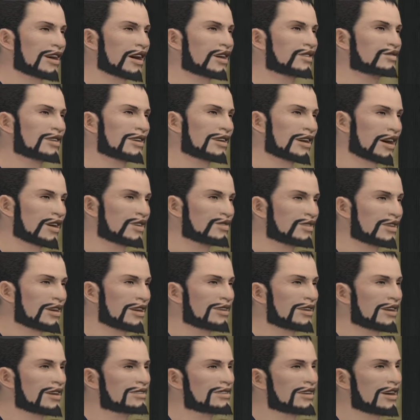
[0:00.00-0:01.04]
and
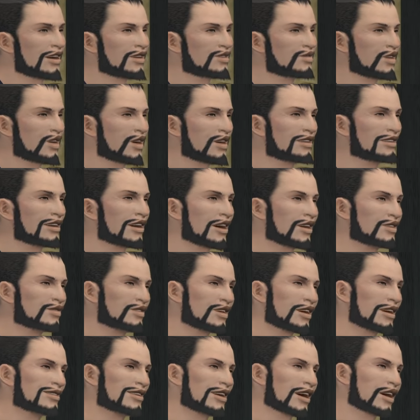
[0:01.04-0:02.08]
characters that make sense in
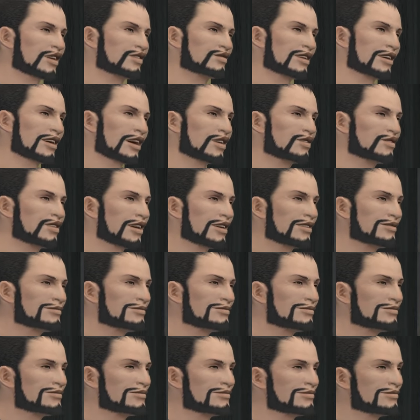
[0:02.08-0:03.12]
that context,
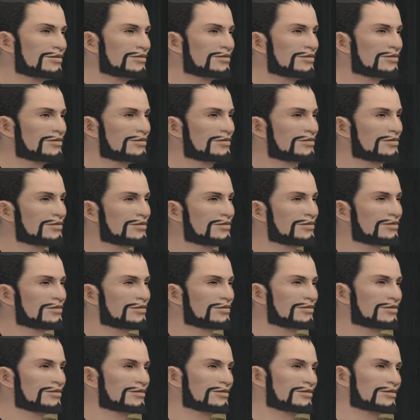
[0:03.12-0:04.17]
which
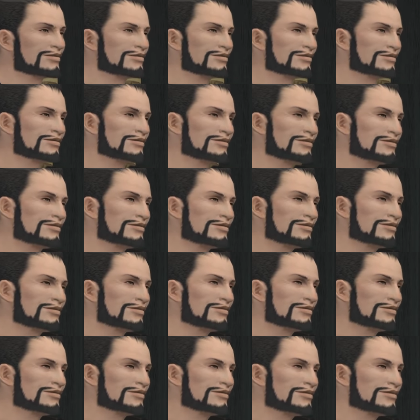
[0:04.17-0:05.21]
obviously makes it, as a
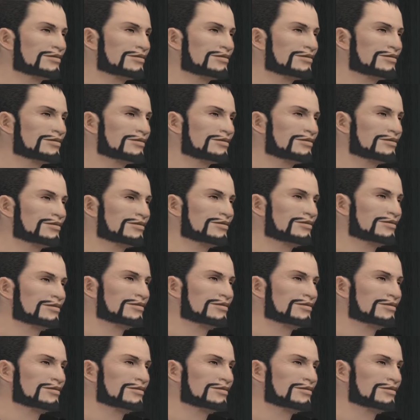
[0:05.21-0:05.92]
story, perhaps the